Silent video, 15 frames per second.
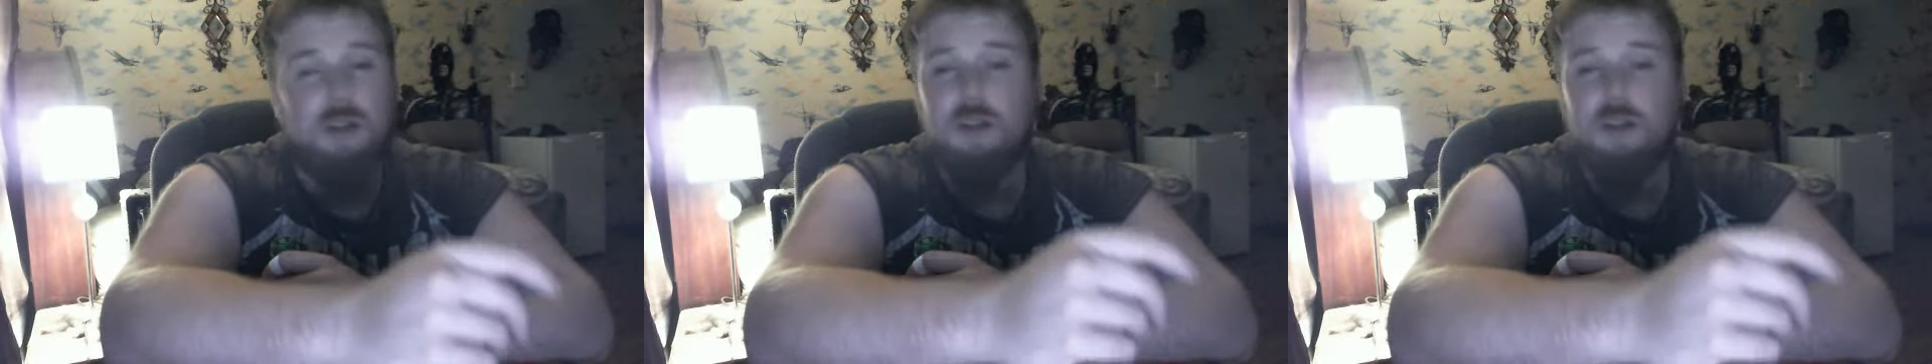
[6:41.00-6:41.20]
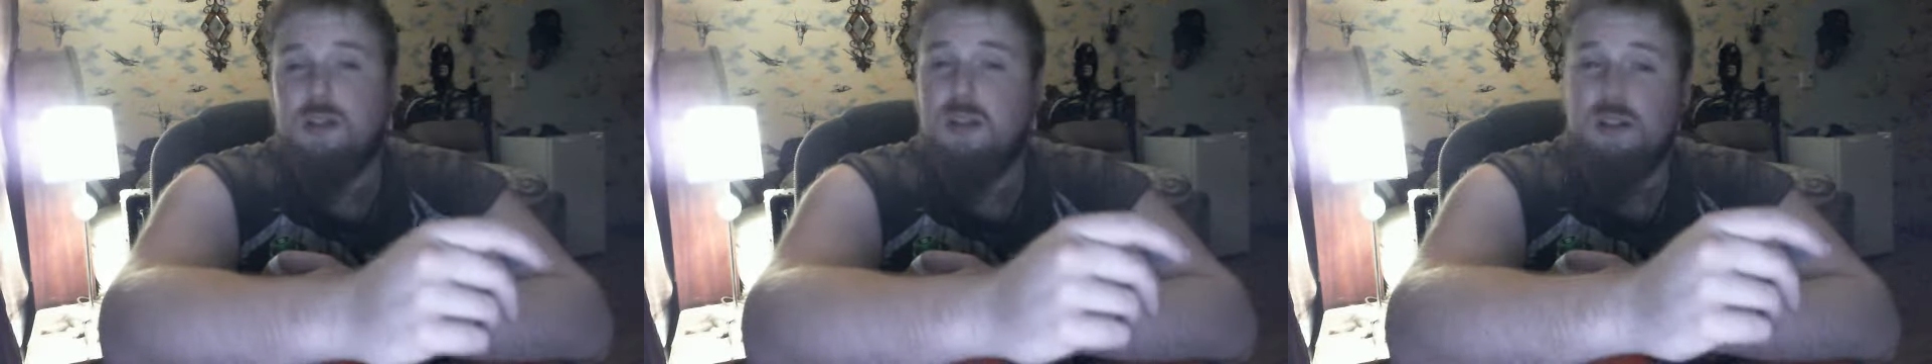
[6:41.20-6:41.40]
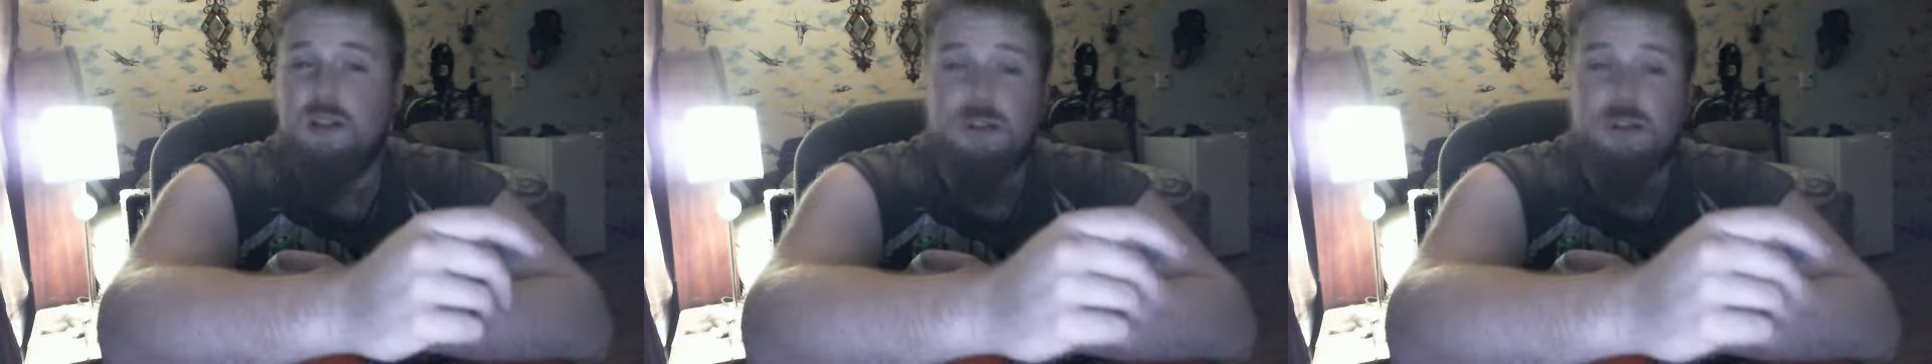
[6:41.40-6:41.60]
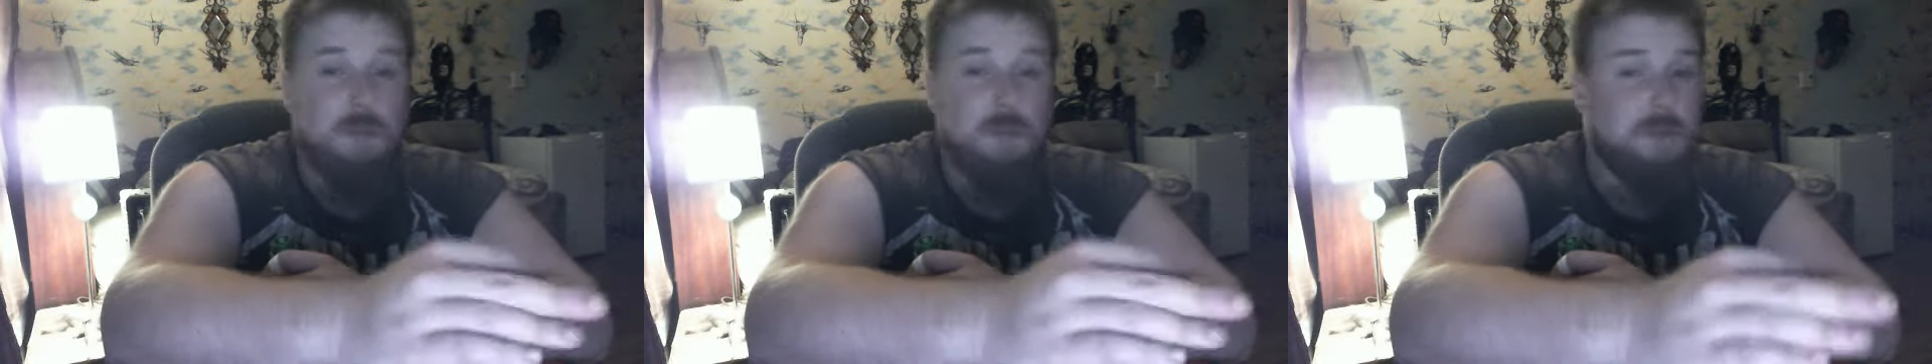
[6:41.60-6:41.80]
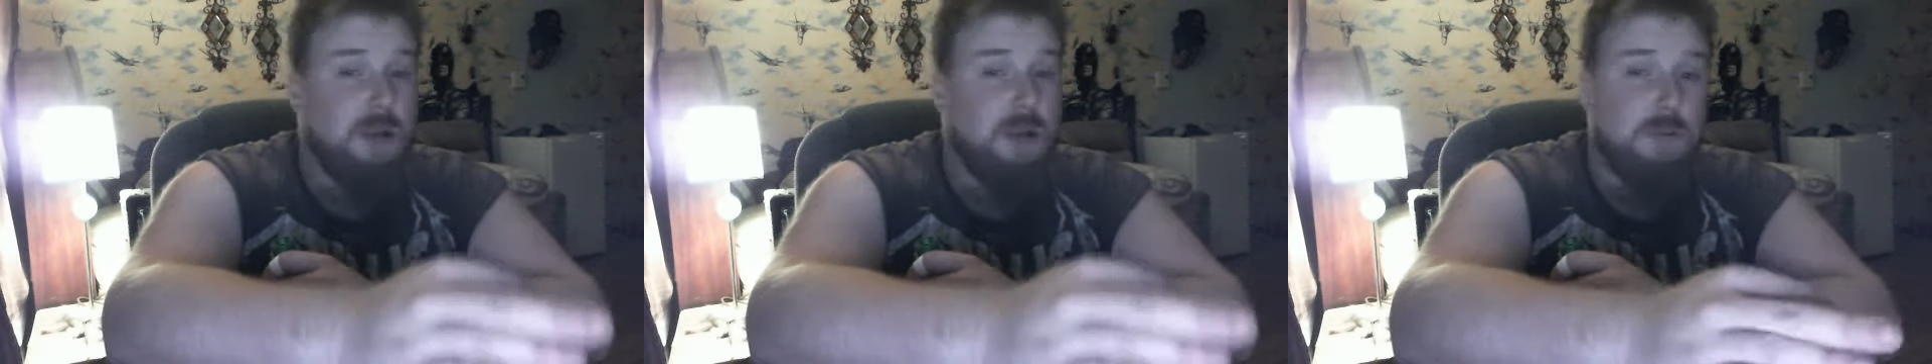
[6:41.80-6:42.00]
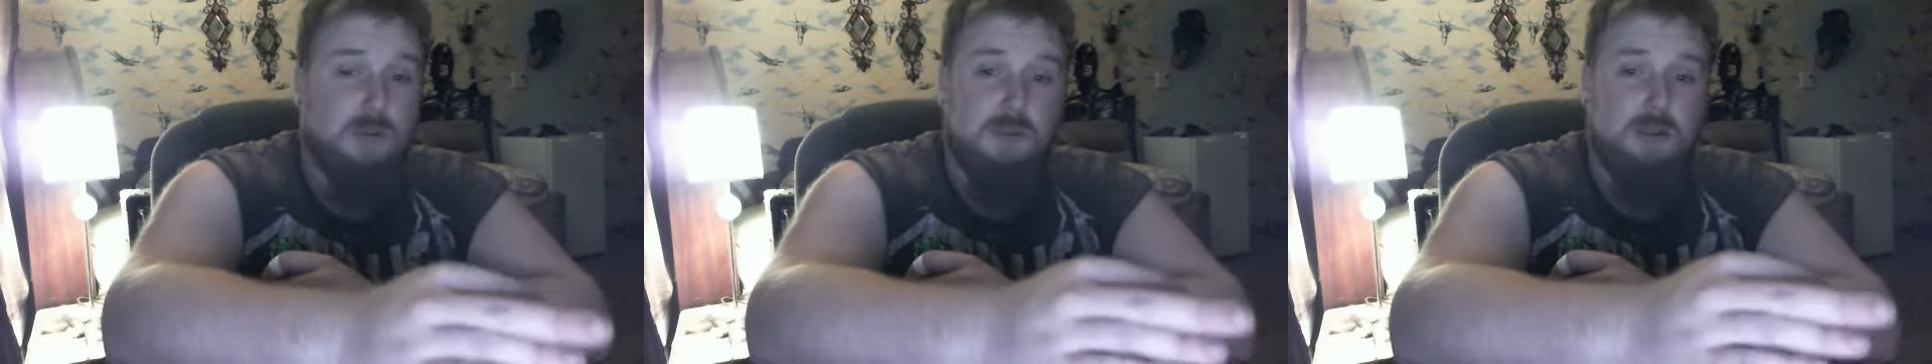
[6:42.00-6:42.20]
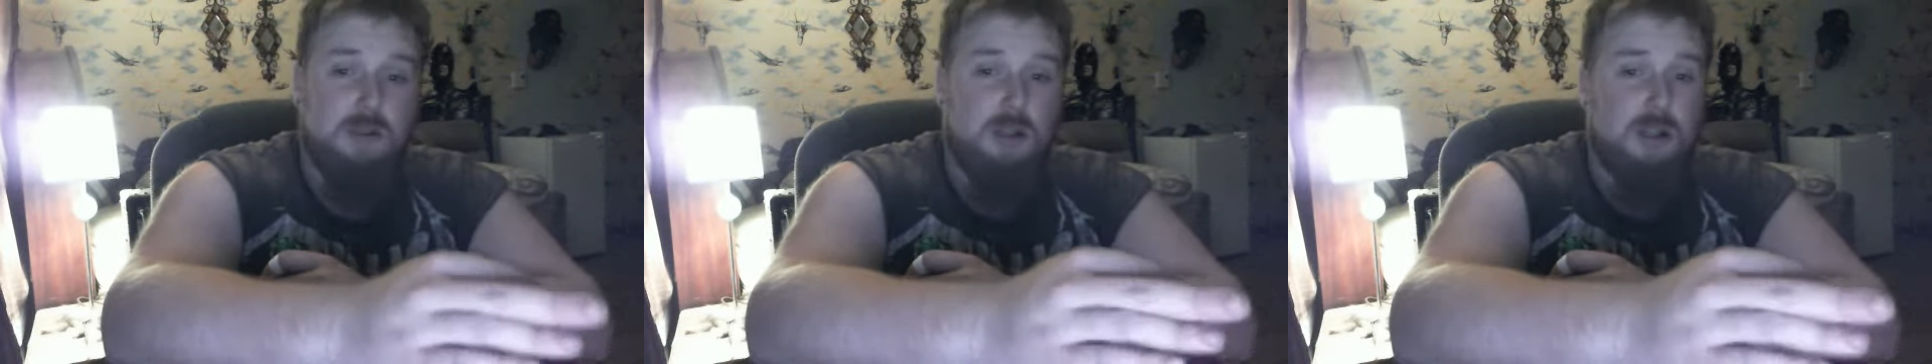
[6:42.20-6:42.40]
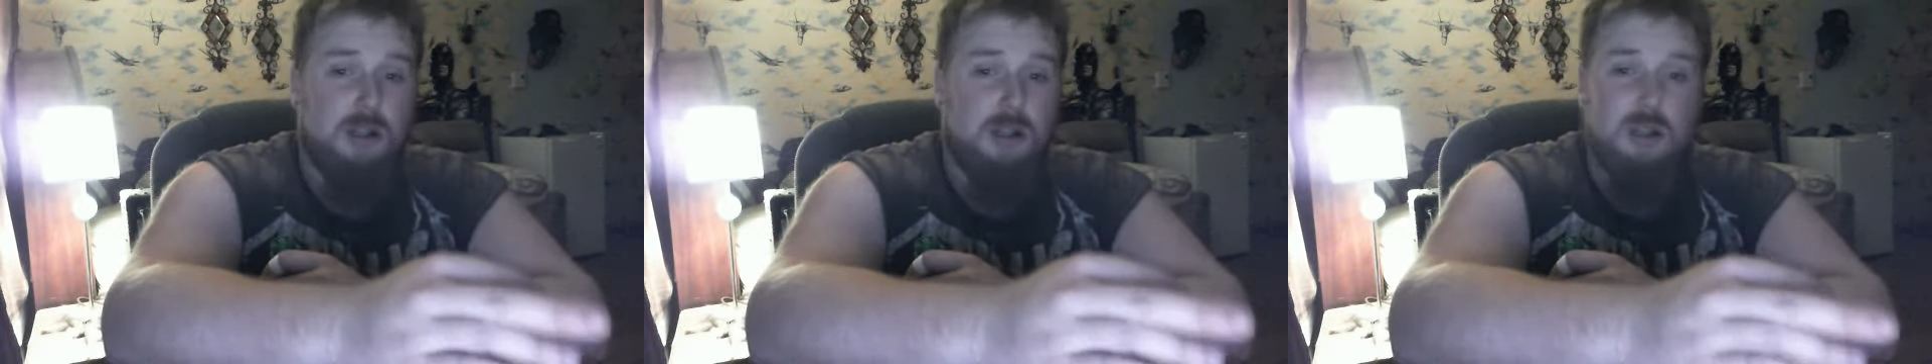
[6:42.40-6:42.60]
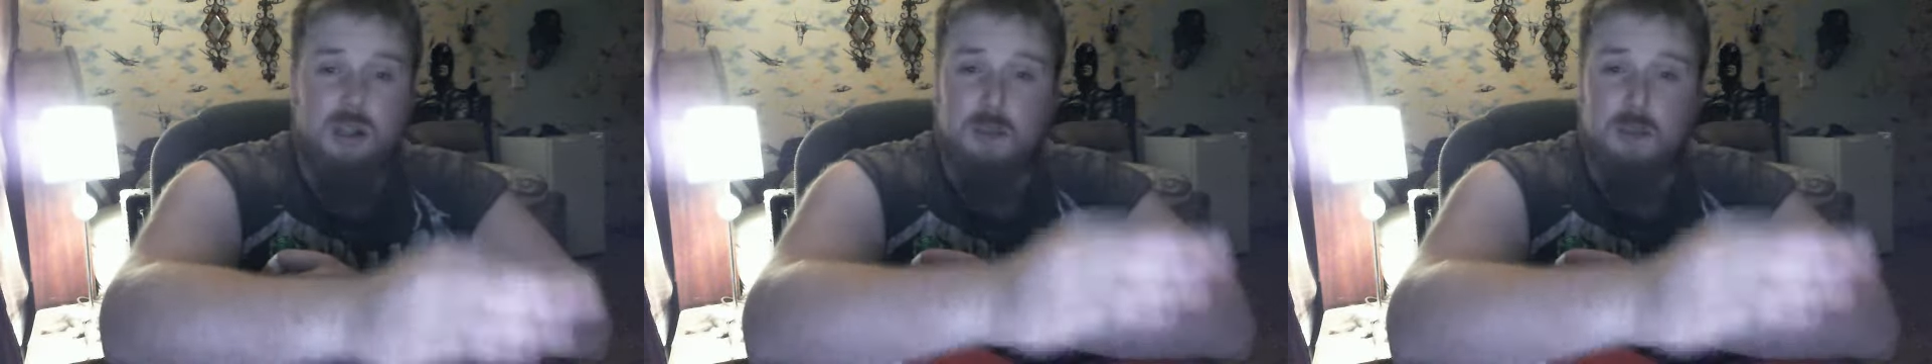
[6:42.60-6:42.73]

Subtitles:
to certain people, to the